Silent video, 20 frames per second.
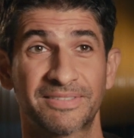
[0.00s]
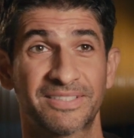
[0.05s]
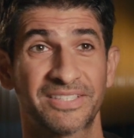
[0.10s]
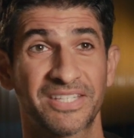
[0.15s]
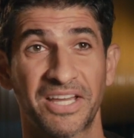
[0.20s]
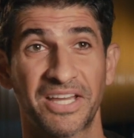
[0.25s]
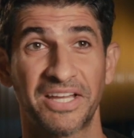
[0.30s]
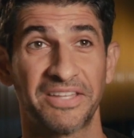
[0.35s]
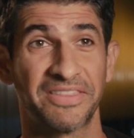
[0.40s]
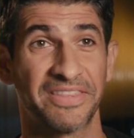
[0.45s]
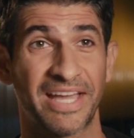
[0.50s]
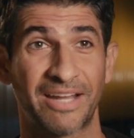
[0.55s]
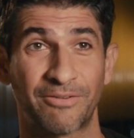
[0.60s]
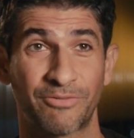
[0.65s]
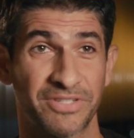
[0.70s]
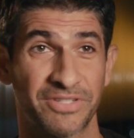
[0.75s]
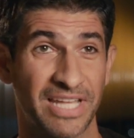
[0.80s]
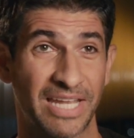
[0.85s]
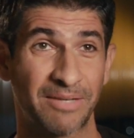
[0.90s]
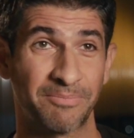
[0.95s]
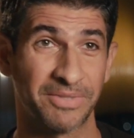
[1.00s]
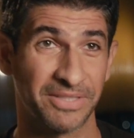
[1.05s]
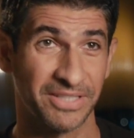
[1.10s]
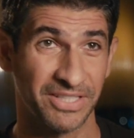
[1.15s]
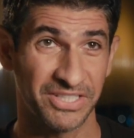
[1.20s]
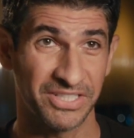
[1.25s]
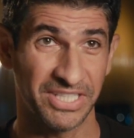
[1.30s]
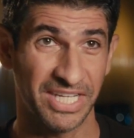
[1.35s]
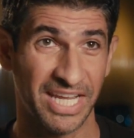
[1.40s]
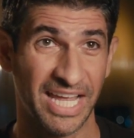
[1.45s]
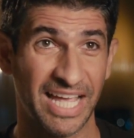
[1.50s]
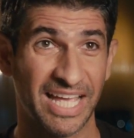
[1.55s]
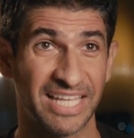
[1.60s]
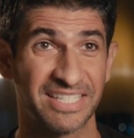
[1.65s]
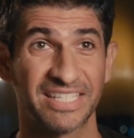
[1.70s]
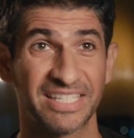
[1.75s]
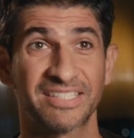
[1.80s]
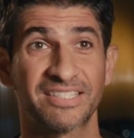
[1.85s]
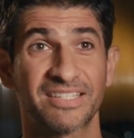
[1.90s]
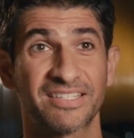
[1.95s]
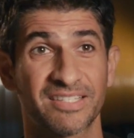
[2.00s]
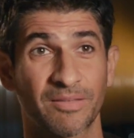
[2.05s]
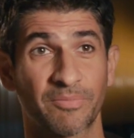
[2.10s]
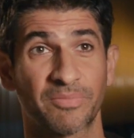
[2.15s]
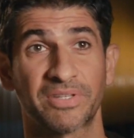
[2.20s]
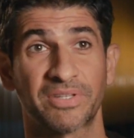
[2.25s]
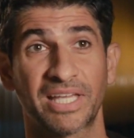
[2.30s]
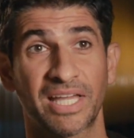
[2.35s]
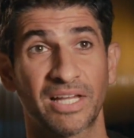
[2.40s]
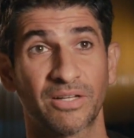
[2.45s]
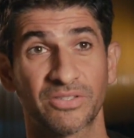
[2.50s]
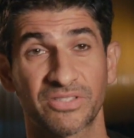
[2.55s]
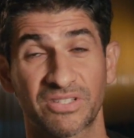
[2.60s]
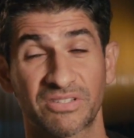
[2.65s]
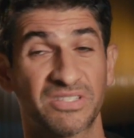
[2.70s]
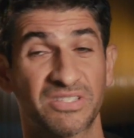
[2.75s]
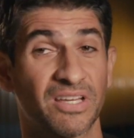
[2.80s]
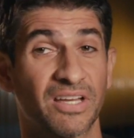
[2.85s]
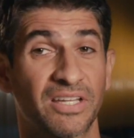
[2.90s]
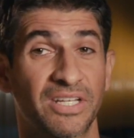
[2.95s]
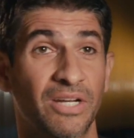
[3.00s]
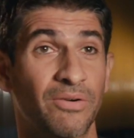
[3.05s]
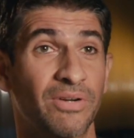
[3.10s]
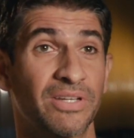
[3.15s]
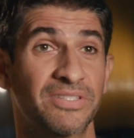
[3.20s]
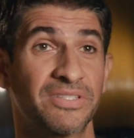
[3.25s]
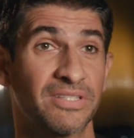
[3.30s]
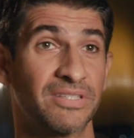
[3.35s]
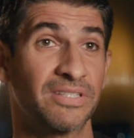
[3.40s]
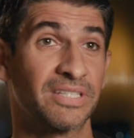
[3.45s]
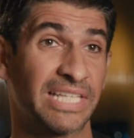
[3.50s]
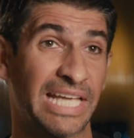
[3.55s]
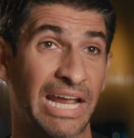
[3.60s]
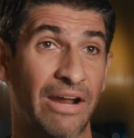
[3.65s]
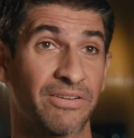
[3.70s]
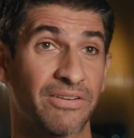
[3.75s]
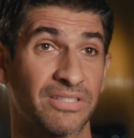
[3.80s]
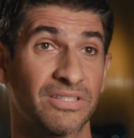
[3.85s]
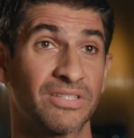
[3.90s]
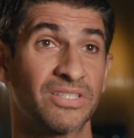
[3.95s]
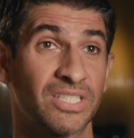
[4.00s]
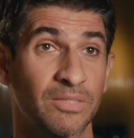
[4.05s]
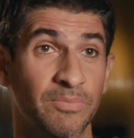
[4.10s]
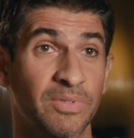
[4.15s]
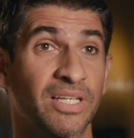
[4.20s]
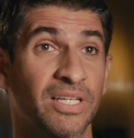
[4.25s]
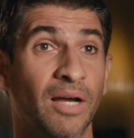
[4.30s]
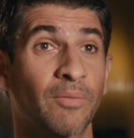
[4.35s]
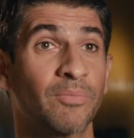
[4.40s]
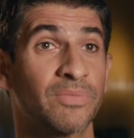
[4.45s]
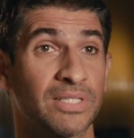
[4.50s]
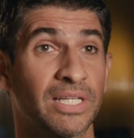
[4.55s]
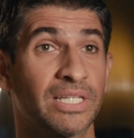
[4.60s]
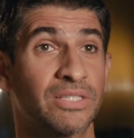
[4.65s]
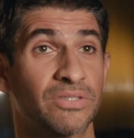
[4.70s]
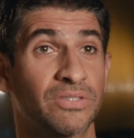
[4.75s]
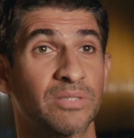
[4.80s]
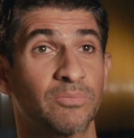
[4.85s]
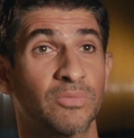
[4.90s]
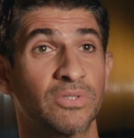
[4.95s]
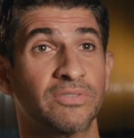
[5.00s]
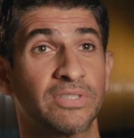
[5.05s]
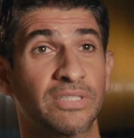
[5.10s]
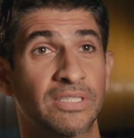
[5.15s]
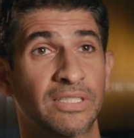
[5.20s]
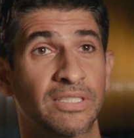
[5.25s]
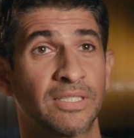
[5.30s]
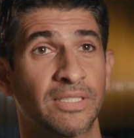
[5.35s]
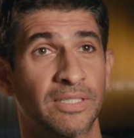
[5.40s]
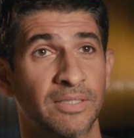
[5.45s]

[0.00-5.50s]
turn that resentment that she has into something else and turn her into the character that she becomes later in the movie.